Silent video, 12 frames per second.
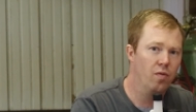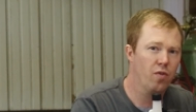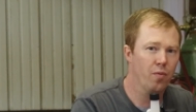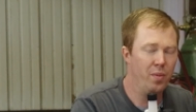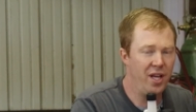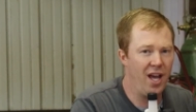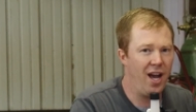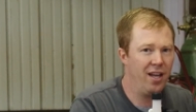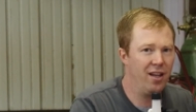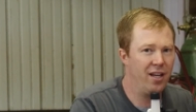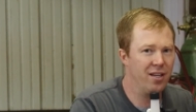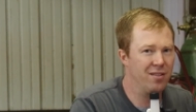For me,
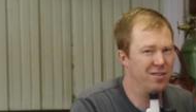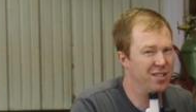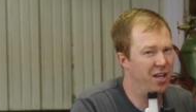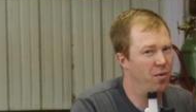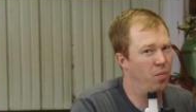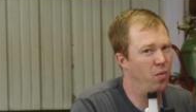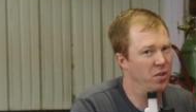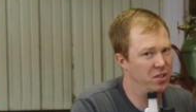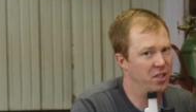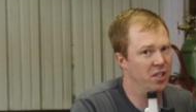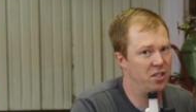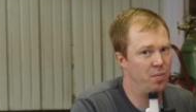I'd like to say once
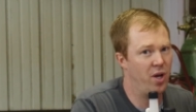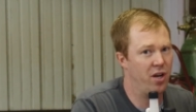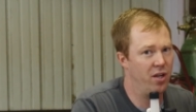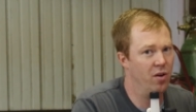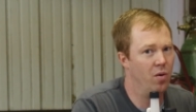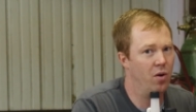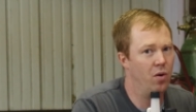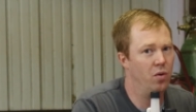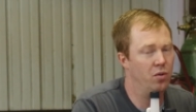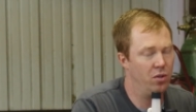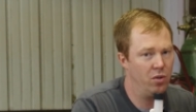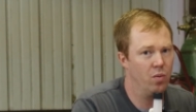it gets about a year old,